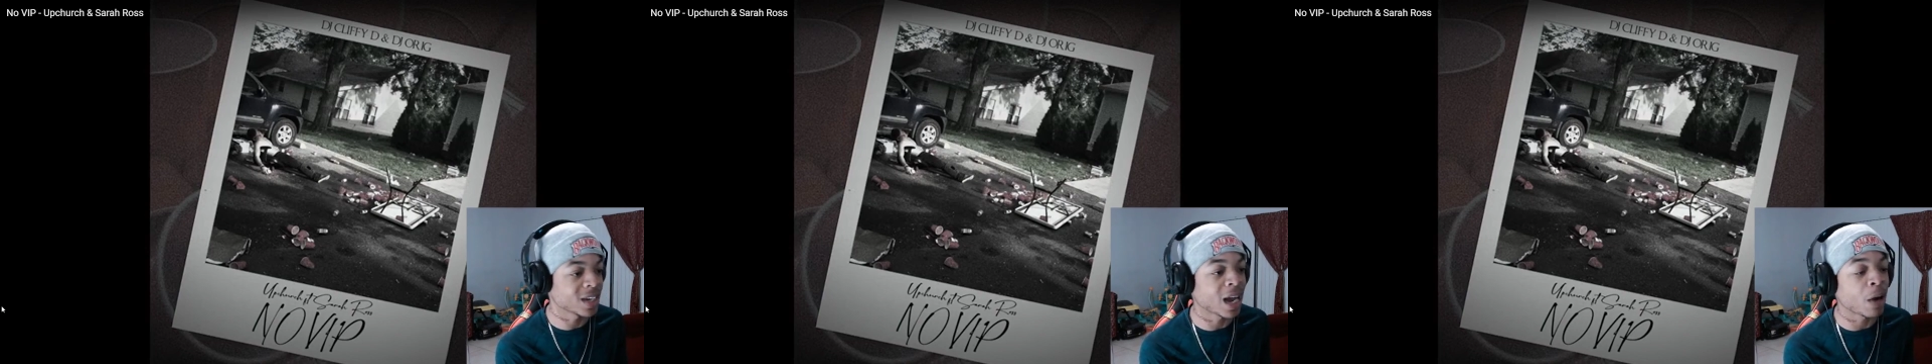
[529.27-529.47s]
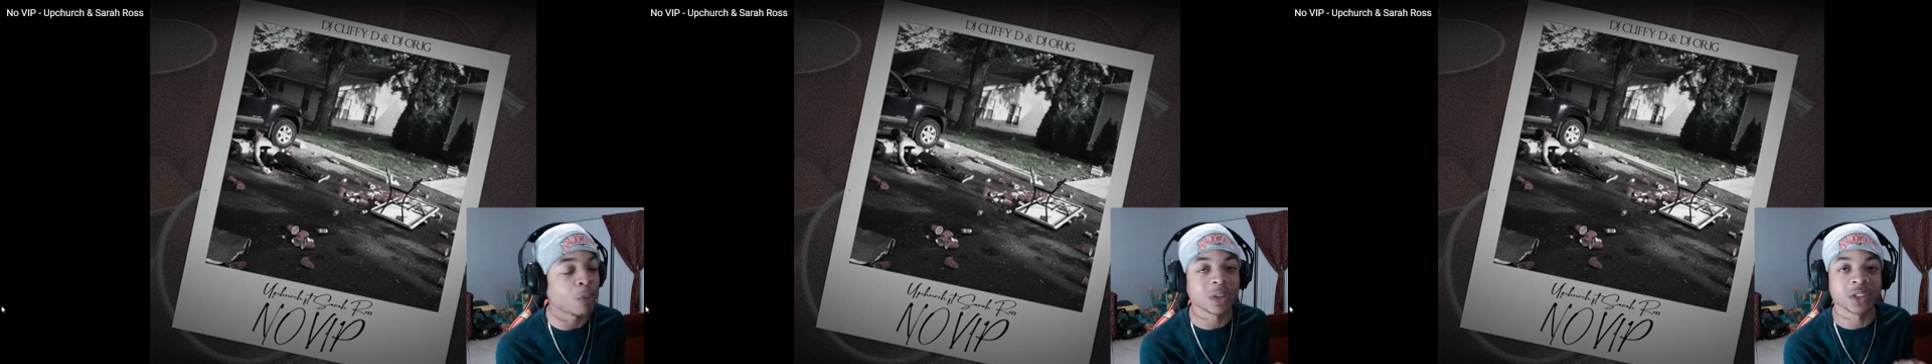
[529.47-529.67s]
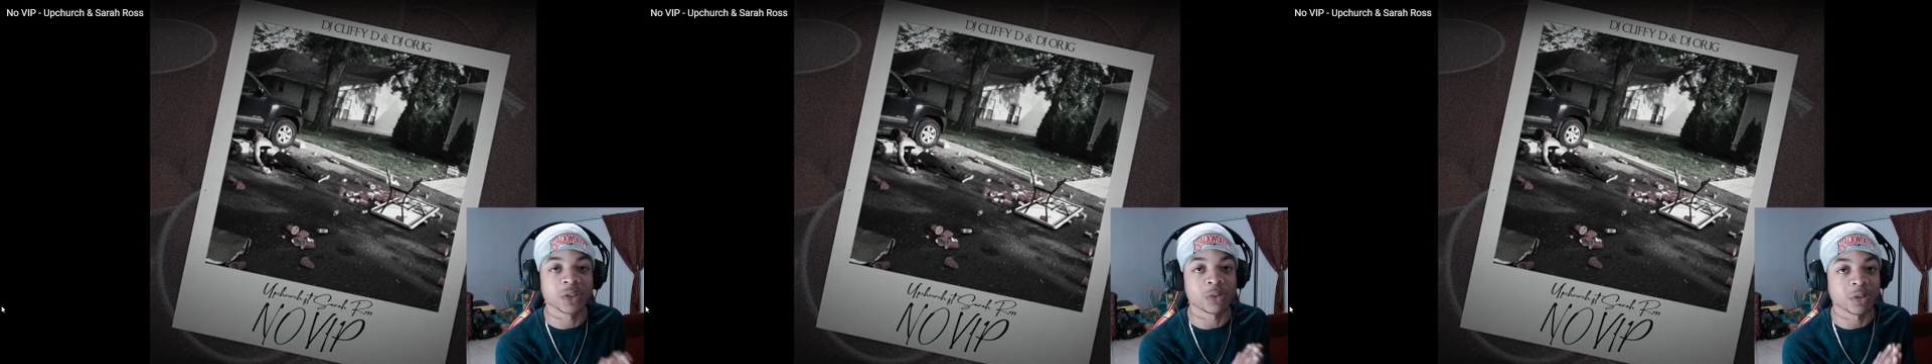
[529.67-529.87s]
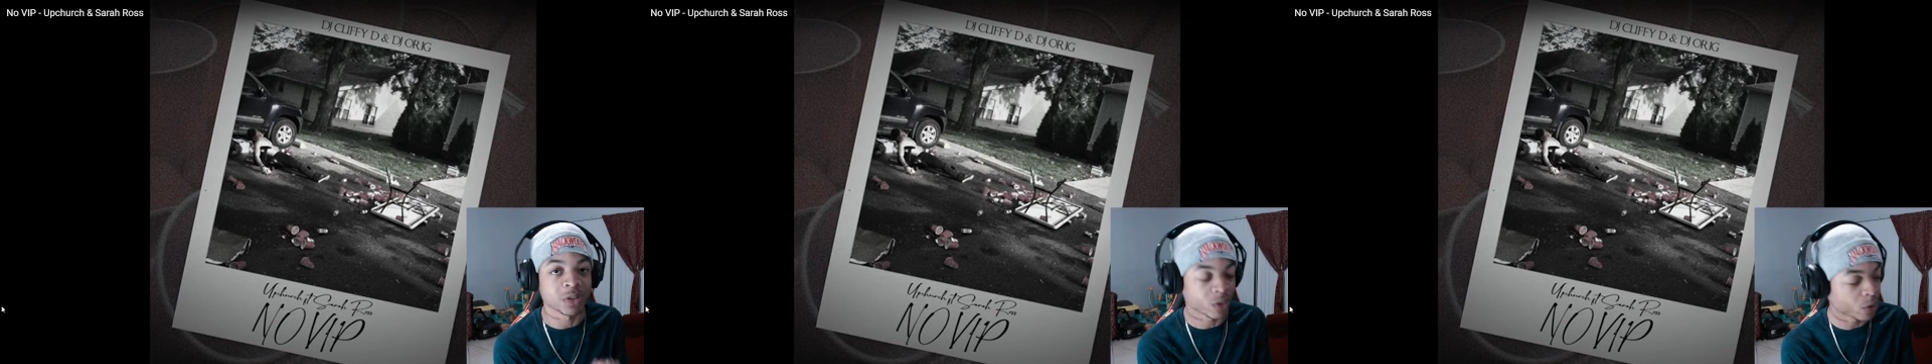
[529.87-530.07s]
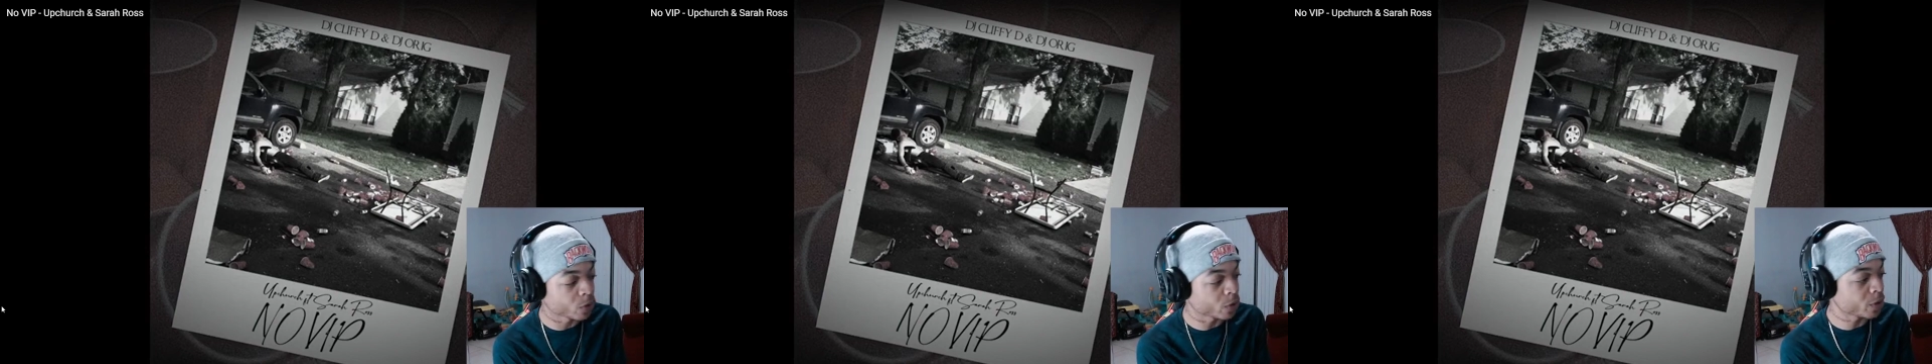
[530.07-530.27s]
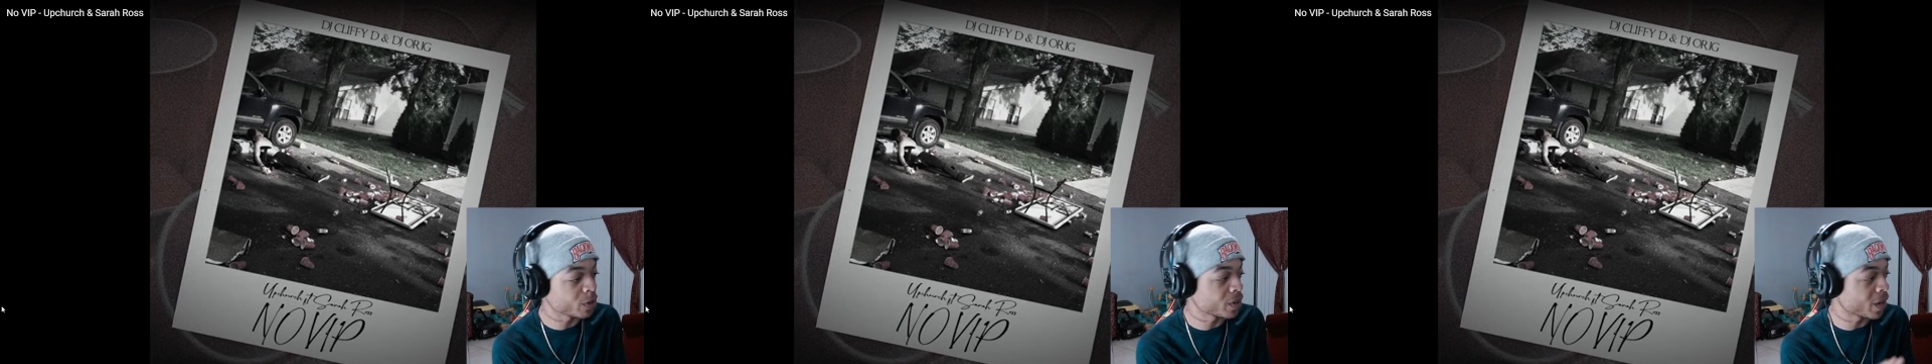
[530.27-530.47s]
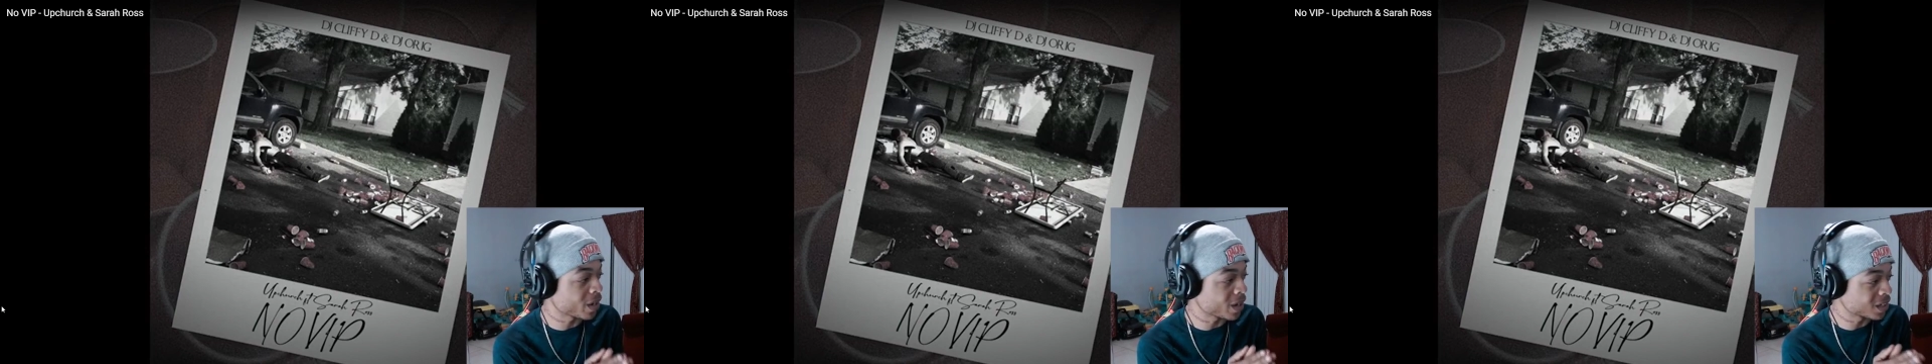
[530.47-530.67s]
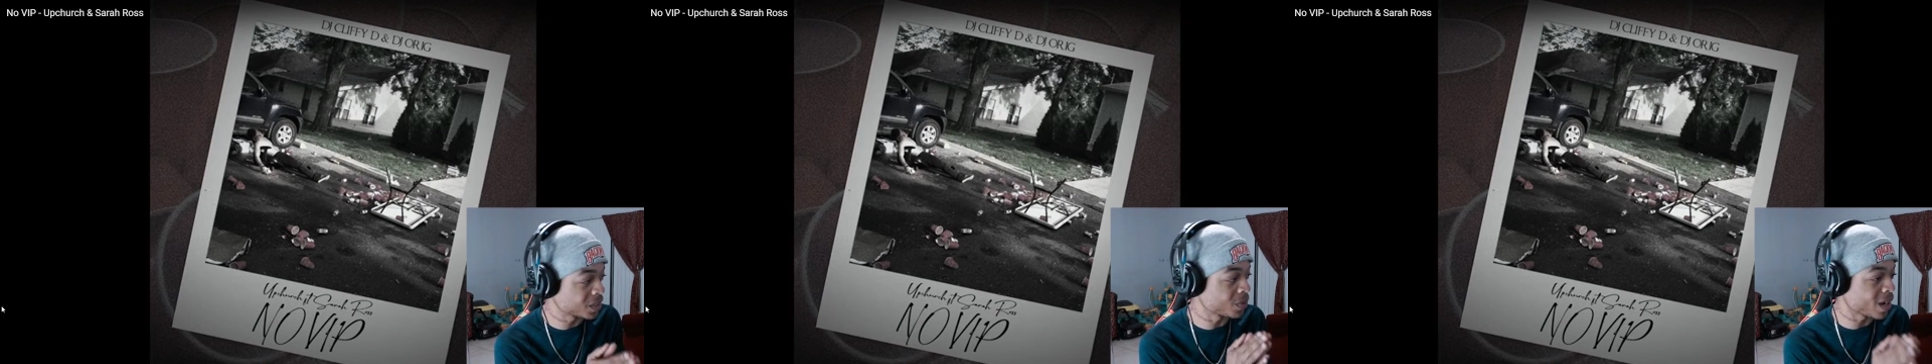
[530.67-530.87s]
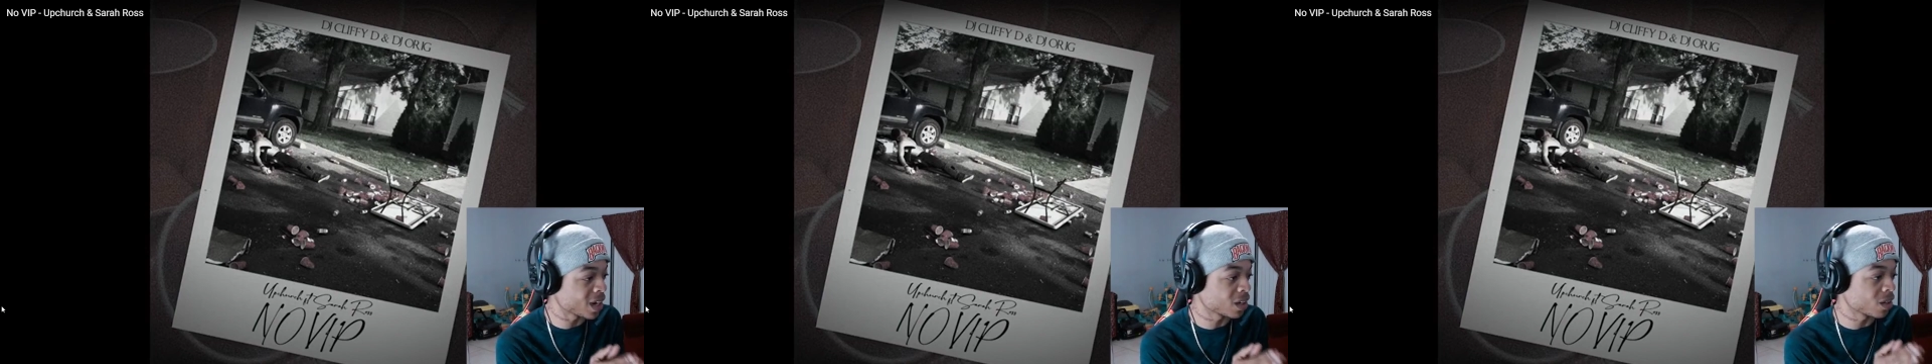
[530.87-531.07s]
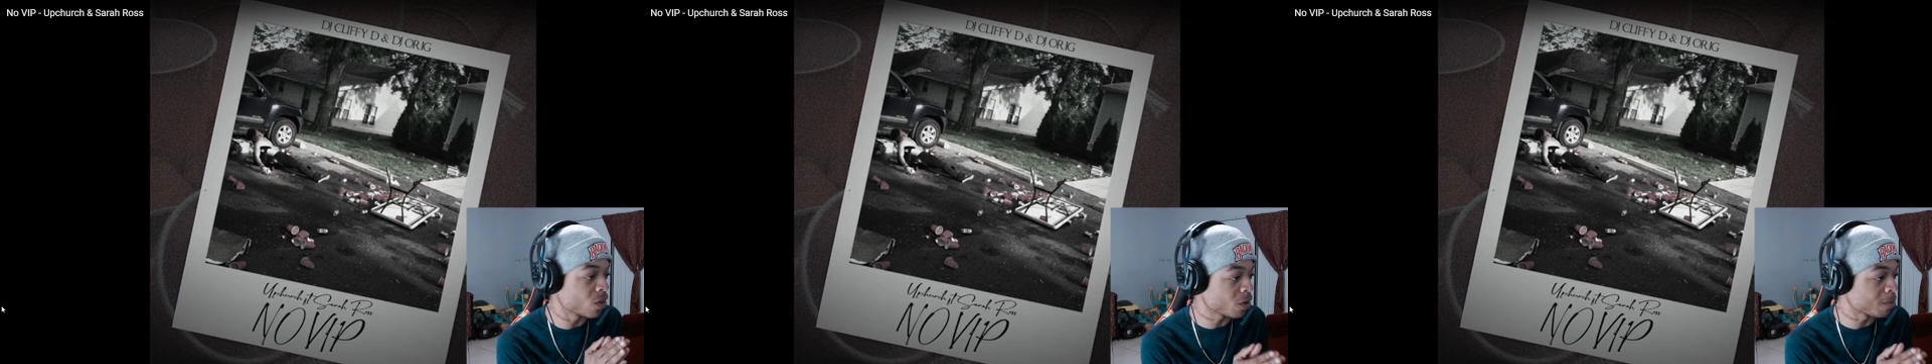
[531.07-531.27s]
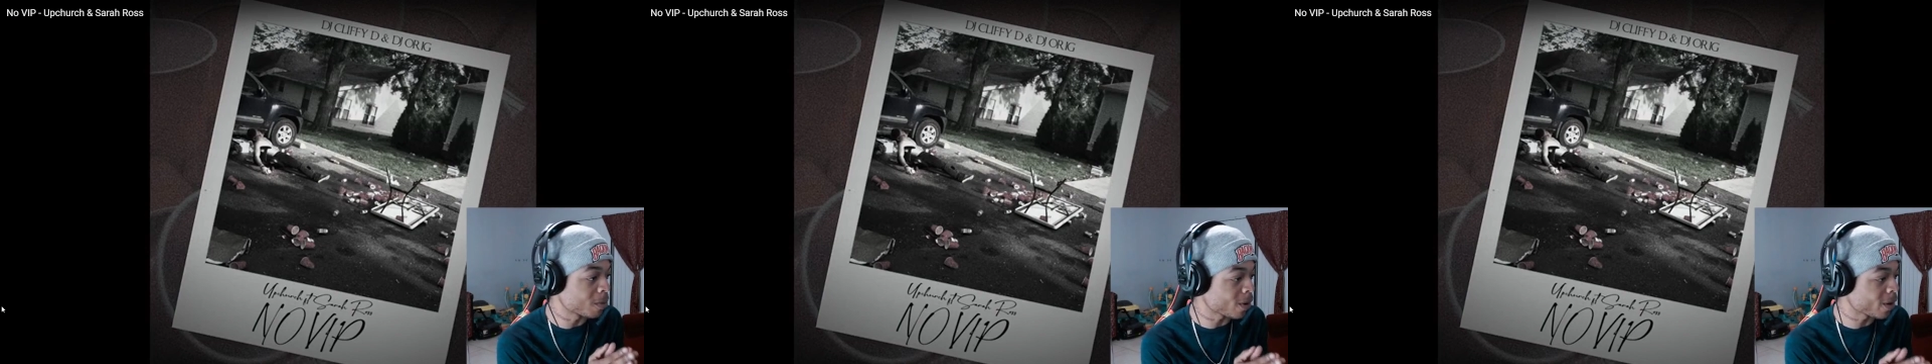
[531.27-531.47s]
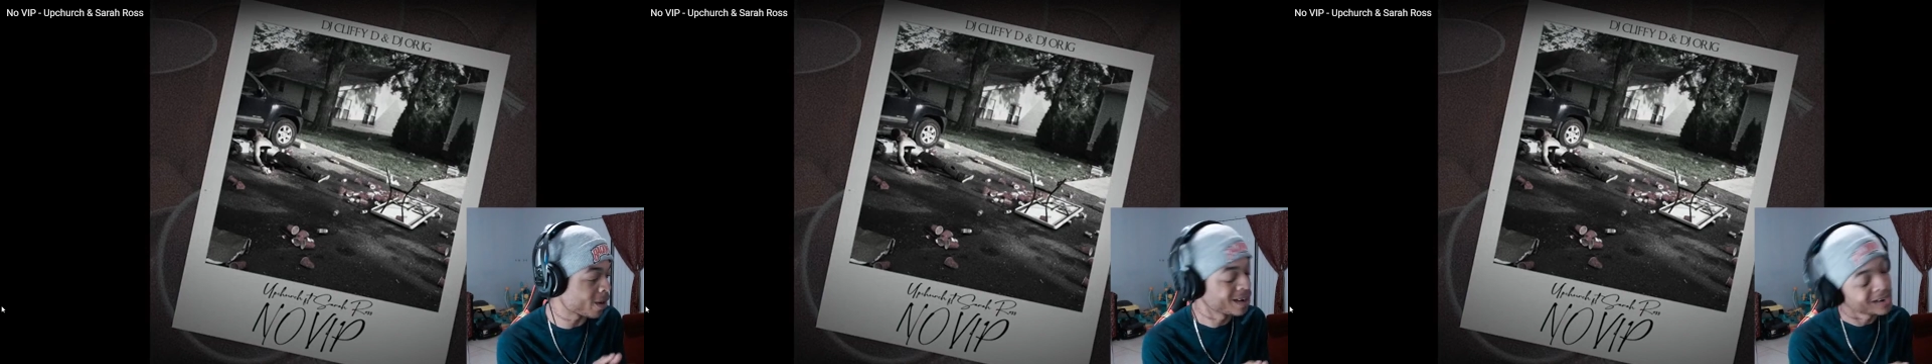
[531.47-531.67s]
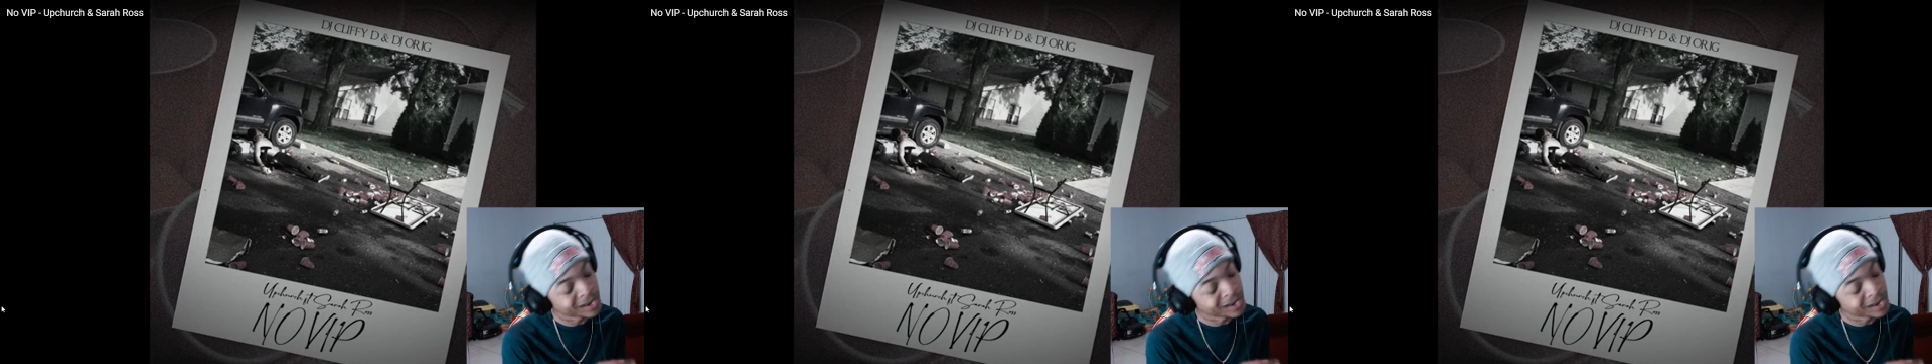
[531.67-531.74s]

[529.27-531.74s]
I wish it was longer and then she would have a longer part.